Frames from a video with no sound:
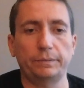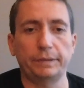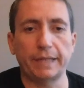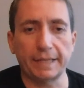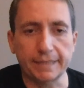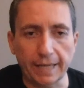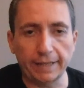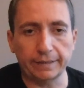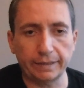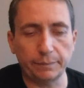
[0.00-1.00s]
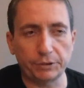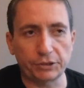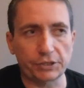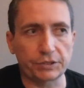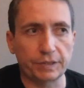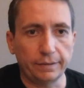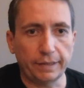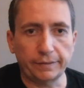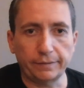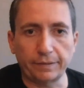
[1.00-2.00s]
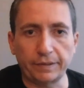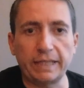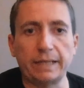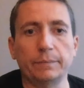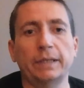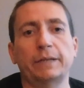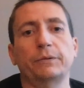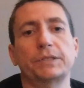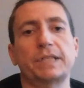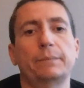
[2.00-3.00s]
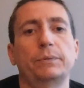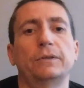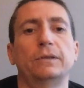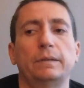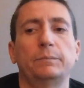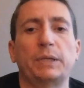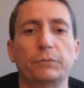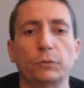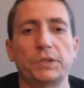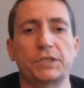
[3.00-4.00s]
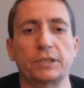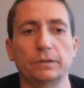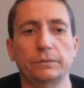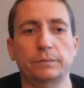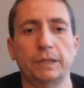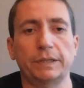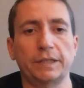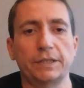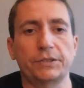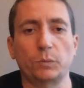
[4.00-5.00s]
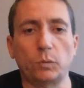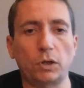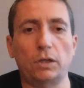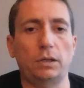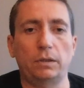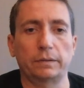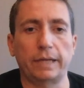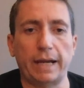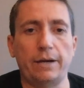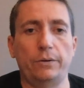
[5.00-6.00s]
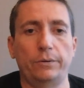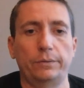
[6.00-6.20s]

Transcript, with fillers: Not sonically, but just like the theme. Like, for example, Pink Floyd still like does The Wall now.